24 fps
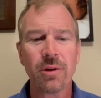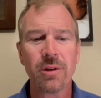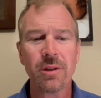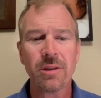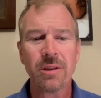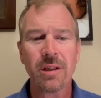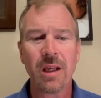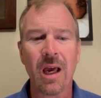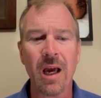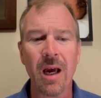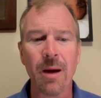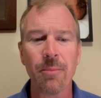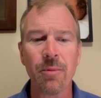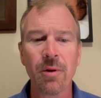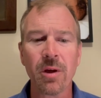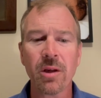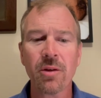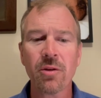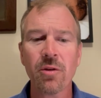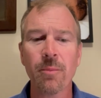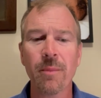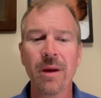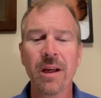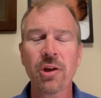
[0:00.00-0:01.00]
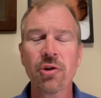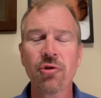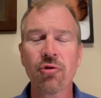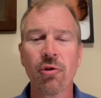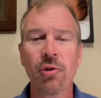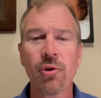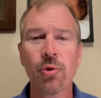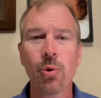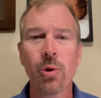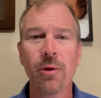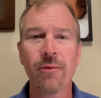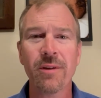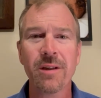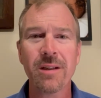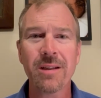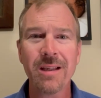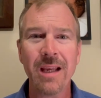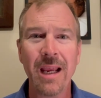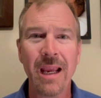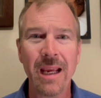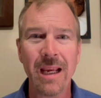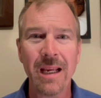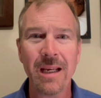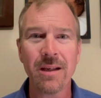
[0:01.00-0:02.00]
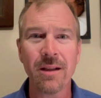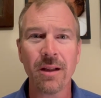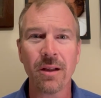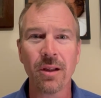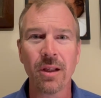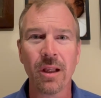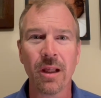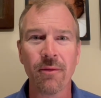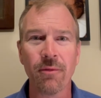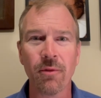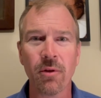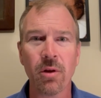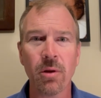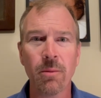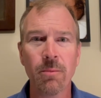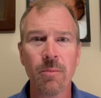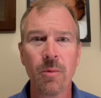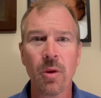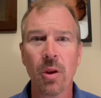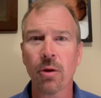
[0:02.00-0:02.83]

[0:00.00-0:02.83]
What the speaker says: the topic to make sure you have attained a level